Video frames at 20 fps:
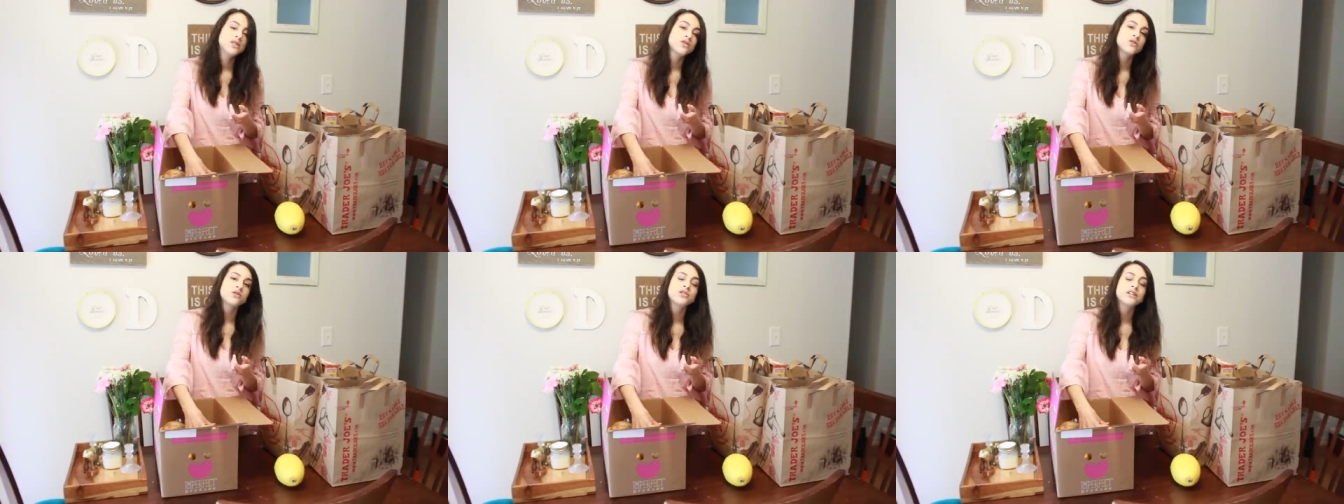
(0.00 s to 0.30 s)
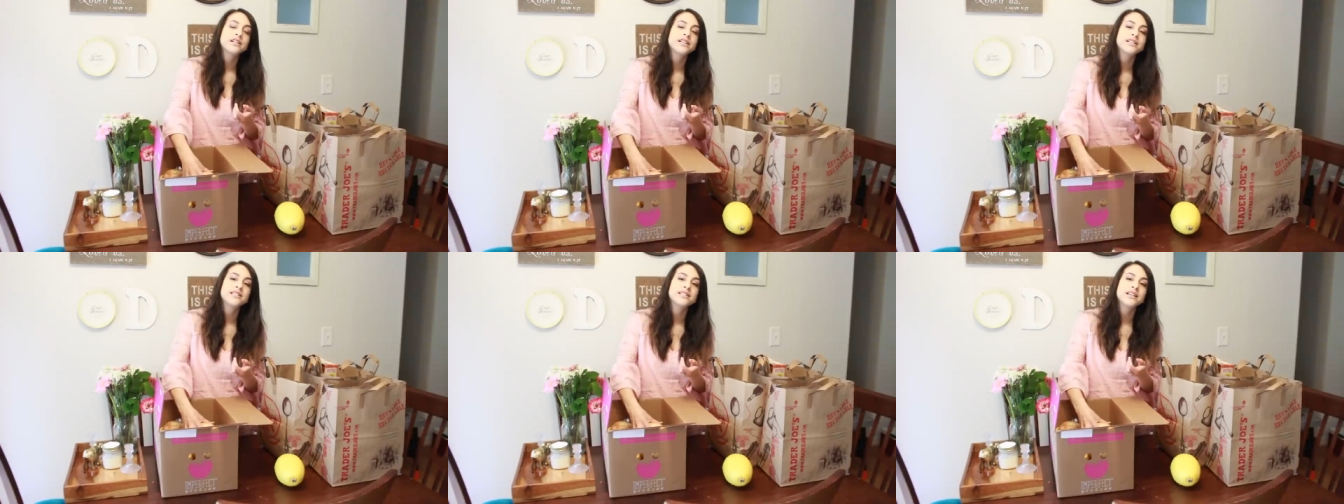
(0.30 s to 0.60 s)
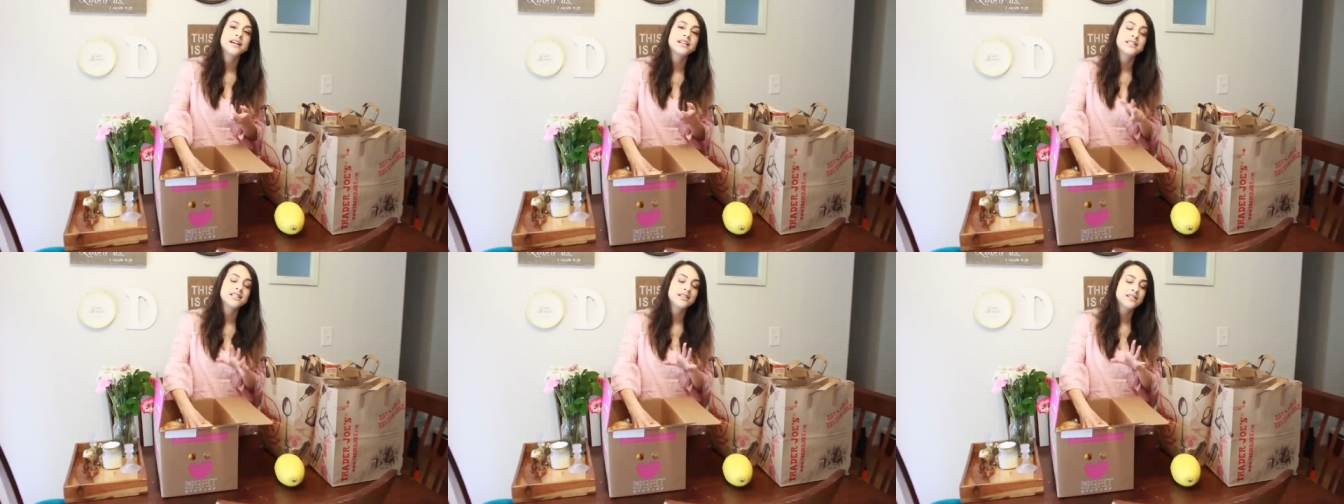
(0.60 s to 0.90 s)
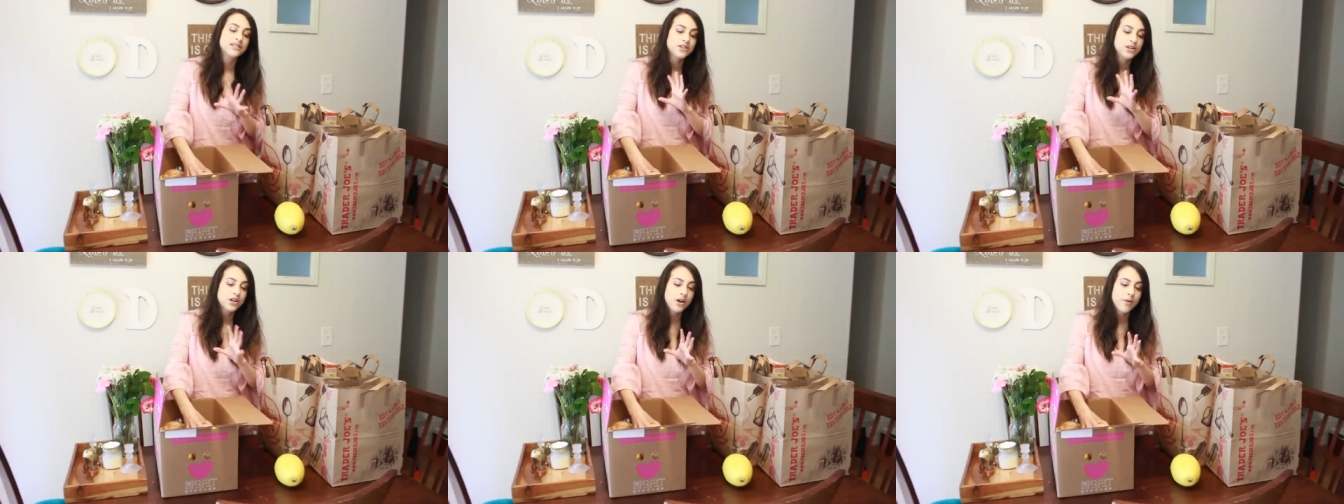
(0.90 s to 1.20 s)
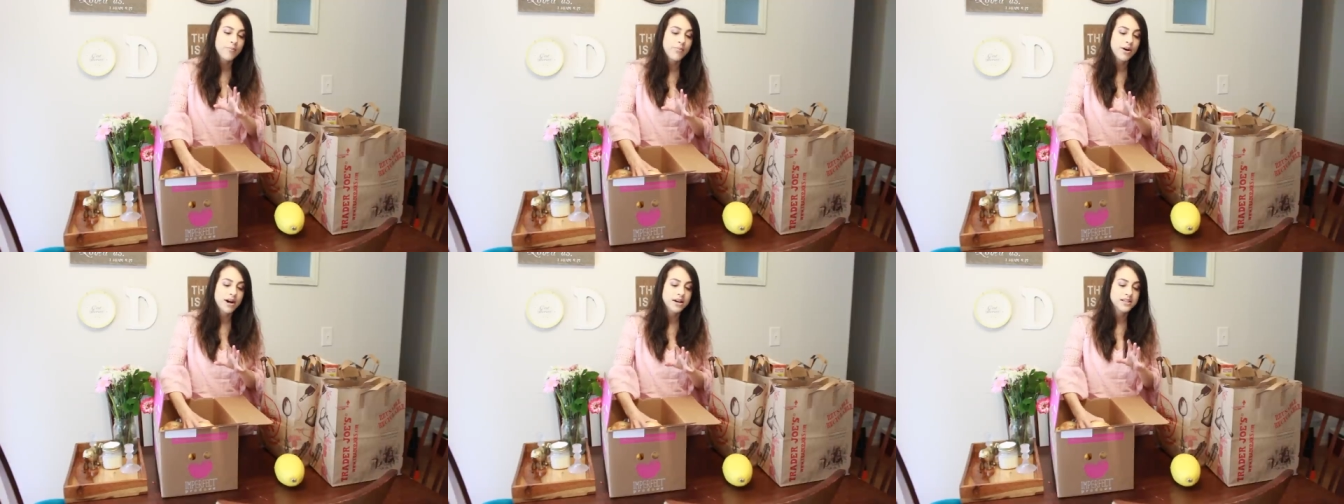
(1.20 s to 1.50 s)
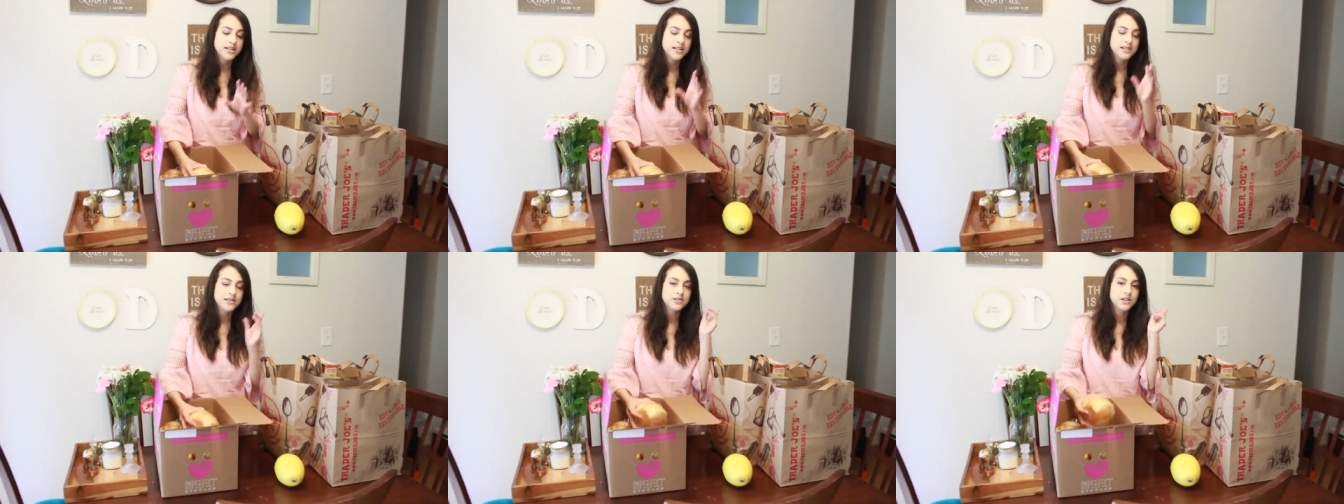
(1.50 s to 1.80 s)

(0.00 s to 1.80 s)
stories. I did a little unboxing,